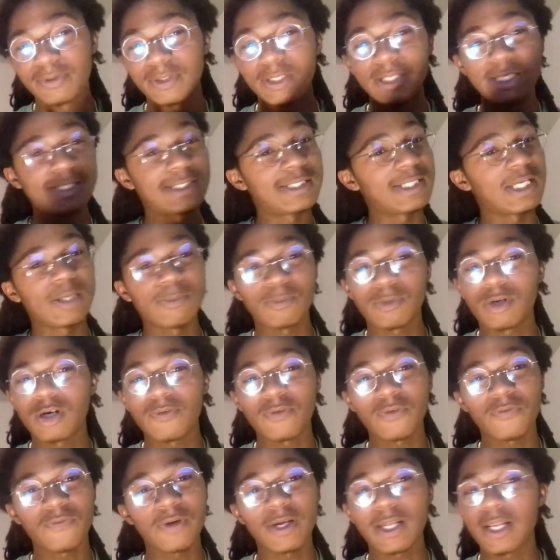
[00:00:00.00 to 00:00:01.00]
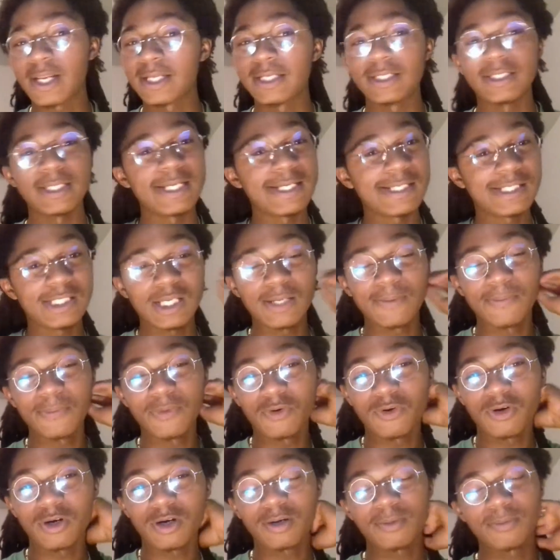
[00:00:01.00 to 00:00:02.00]
DC and Marvel fan. I like DC
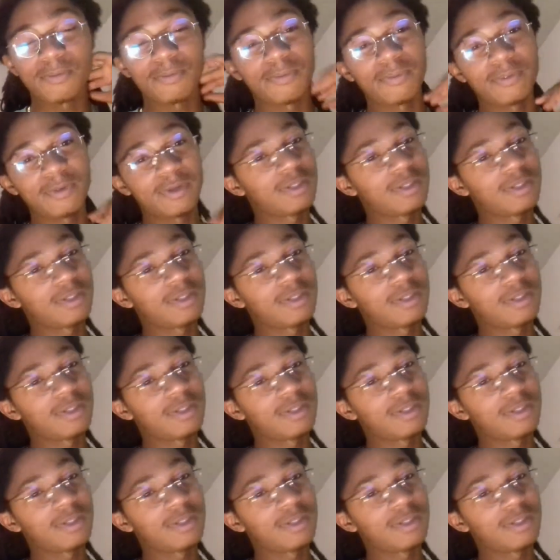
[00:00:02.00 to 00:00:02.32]
more.